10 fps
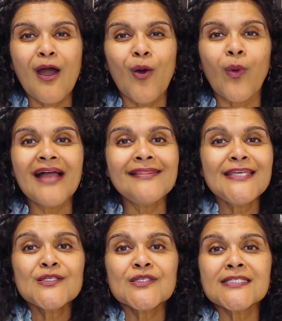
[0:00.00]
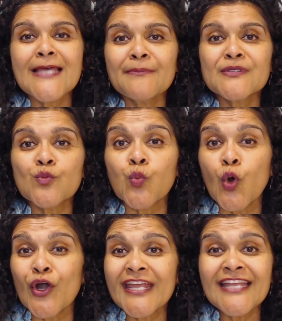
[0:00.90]
While these steps
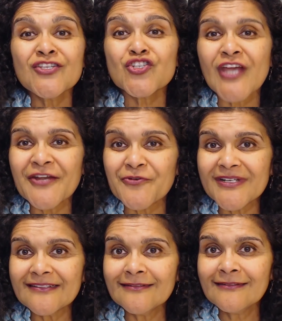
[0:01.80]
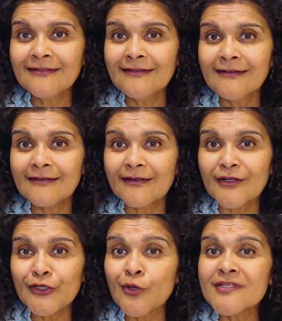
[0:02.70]
work in general,
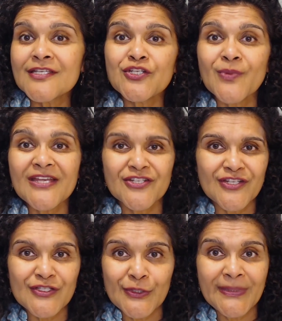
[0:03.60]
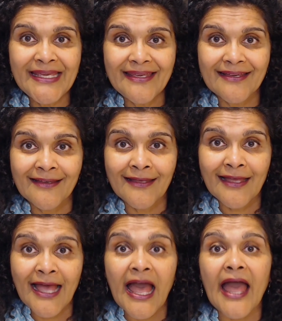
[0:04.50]
your situation is unique,
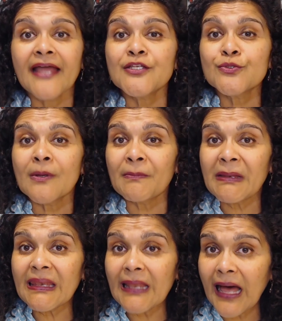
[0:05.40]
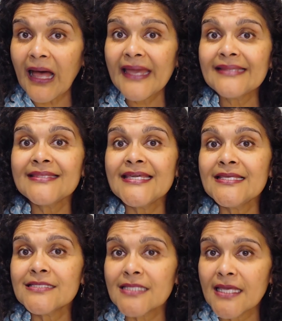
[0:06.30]
and to apply
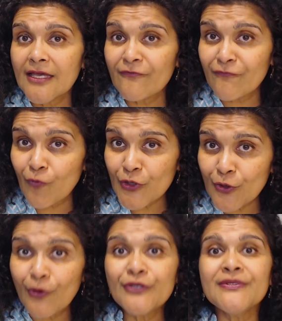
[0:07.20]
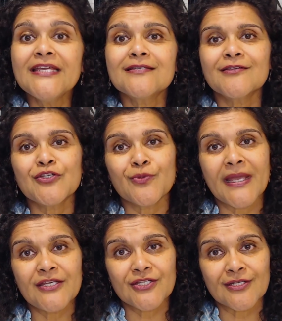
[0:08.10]
these for your unique
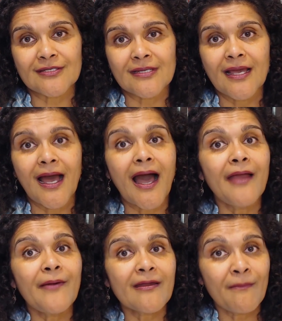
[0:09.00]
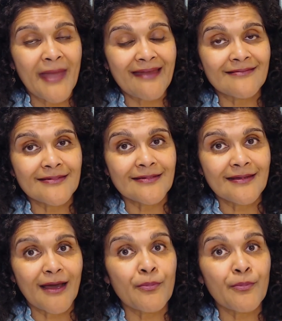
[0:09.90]
situation, I recommend a